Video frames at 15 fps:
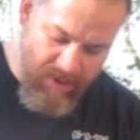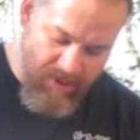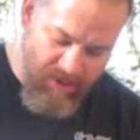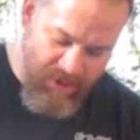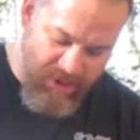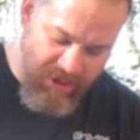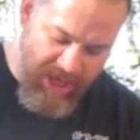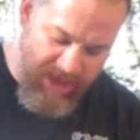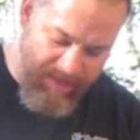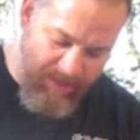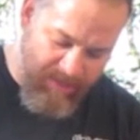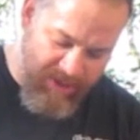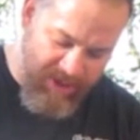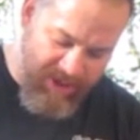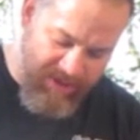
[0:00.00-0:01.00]
you can keep
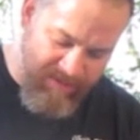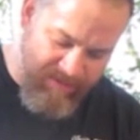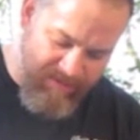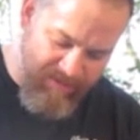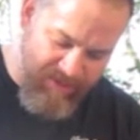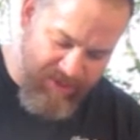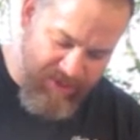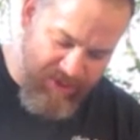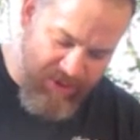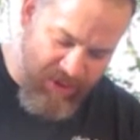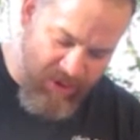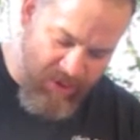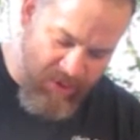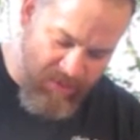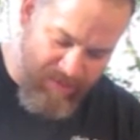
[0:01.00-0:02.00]
them in, you
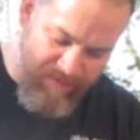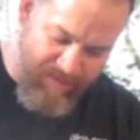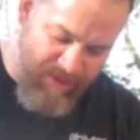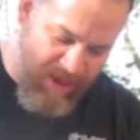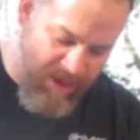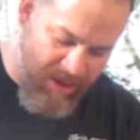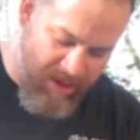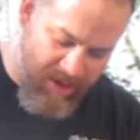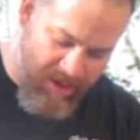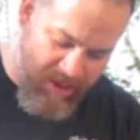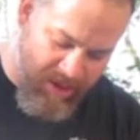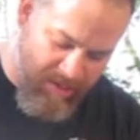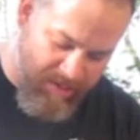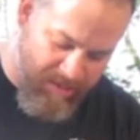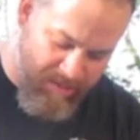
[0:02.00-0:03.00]
know,
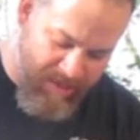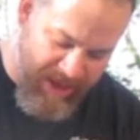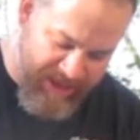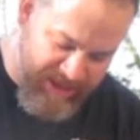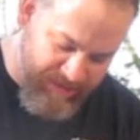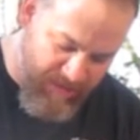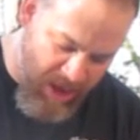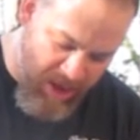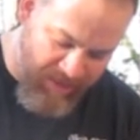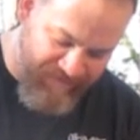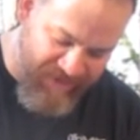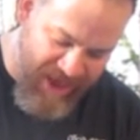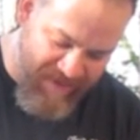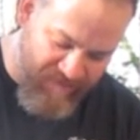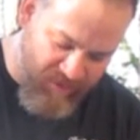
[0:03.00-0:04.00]
a medicine bottle if
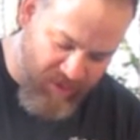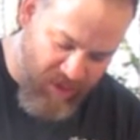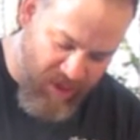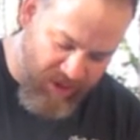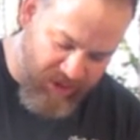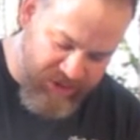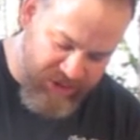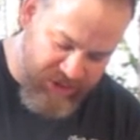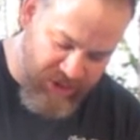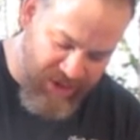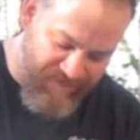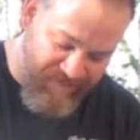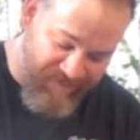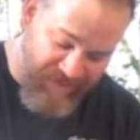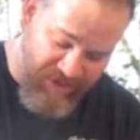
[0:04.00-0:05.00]
you have one large
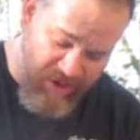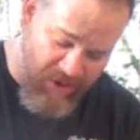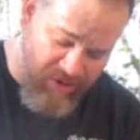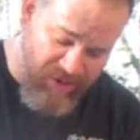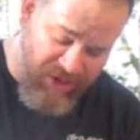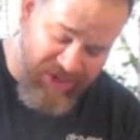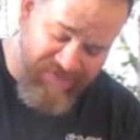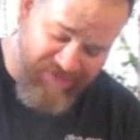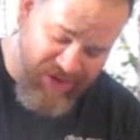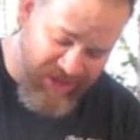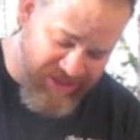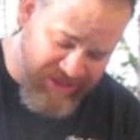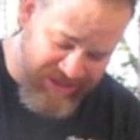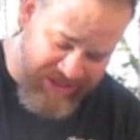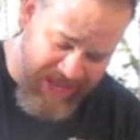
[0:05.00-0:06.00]
enough. If you don't, you can even
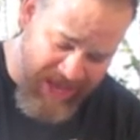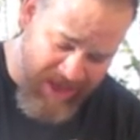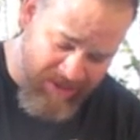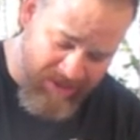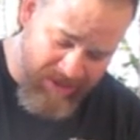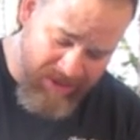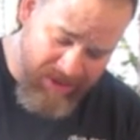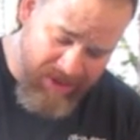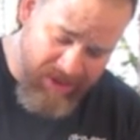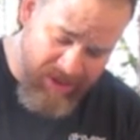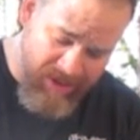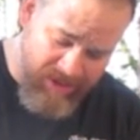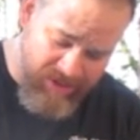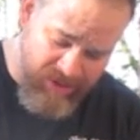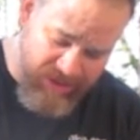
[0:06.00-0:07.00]
cut these down
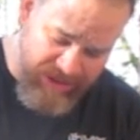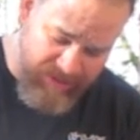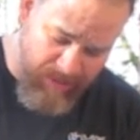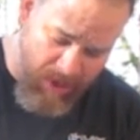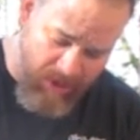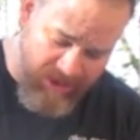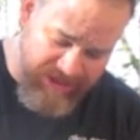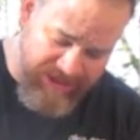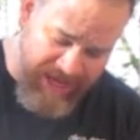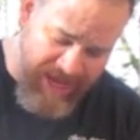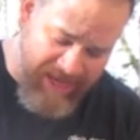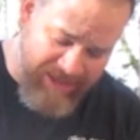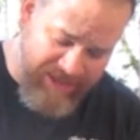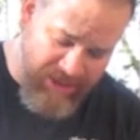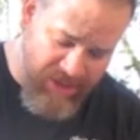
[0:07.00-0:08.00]
into a smaller
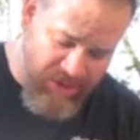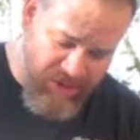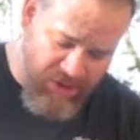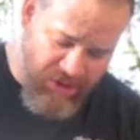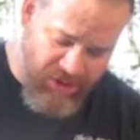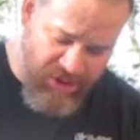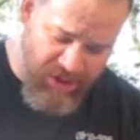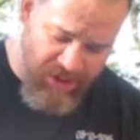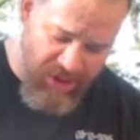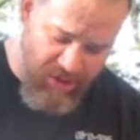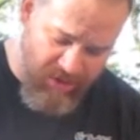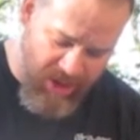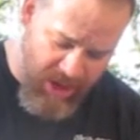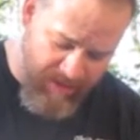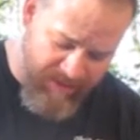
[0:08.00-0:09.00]
size. You could, you
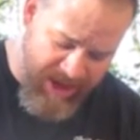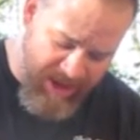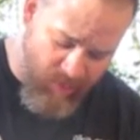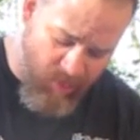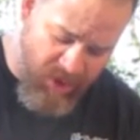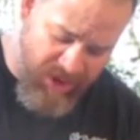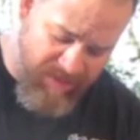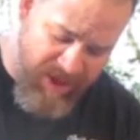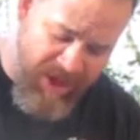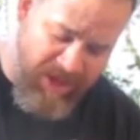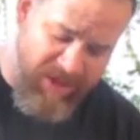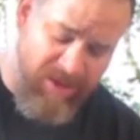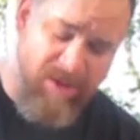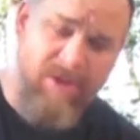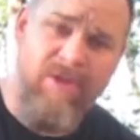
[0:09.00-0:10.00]
know, cut them down to where you make
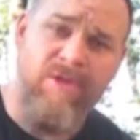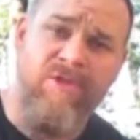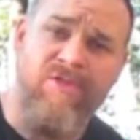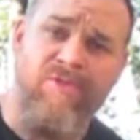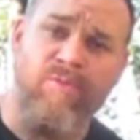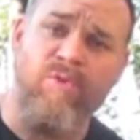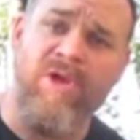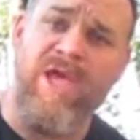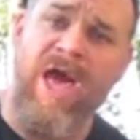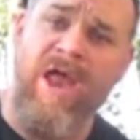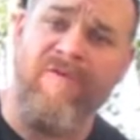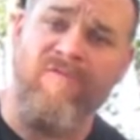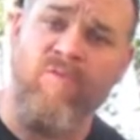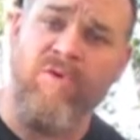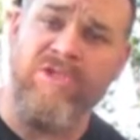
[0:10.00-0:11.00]
3 out
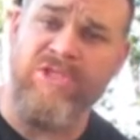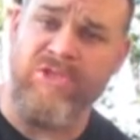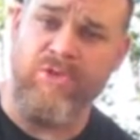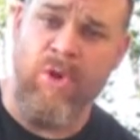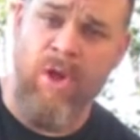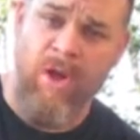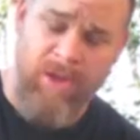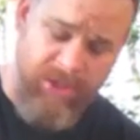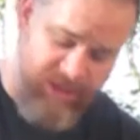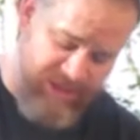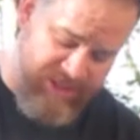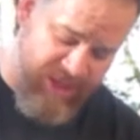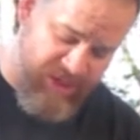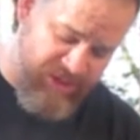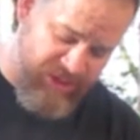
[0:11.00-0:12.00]
of 1 straw
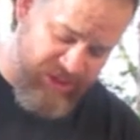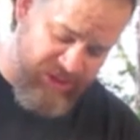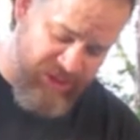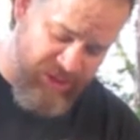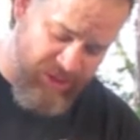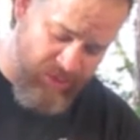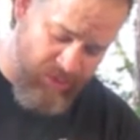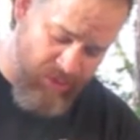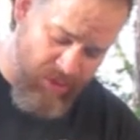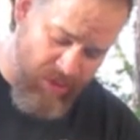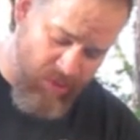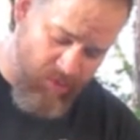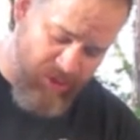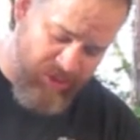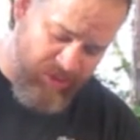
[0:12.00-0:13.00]
instead of just 2,
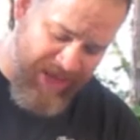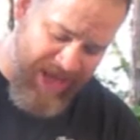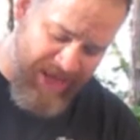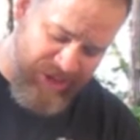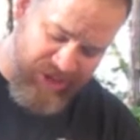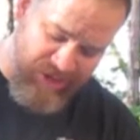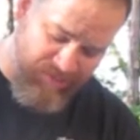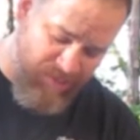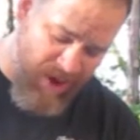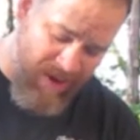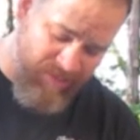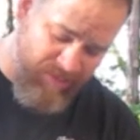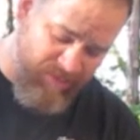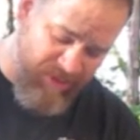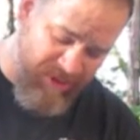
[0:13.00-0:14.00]
which would actually
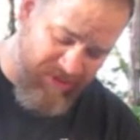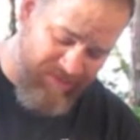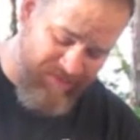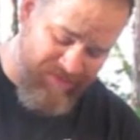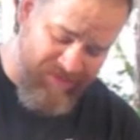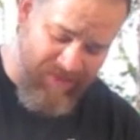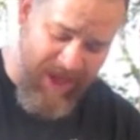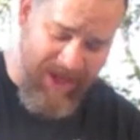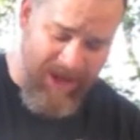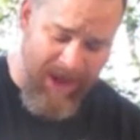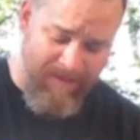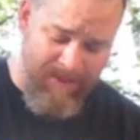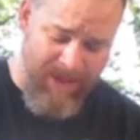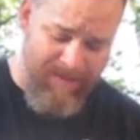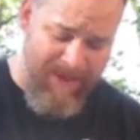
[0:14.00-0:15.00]
probably might
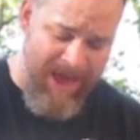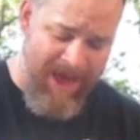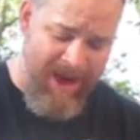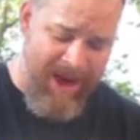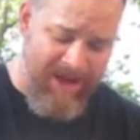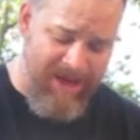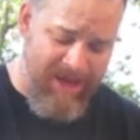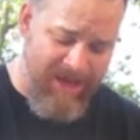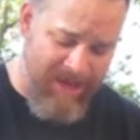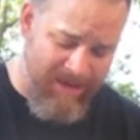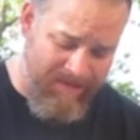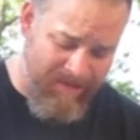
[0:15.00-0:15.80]
not be a bad idea.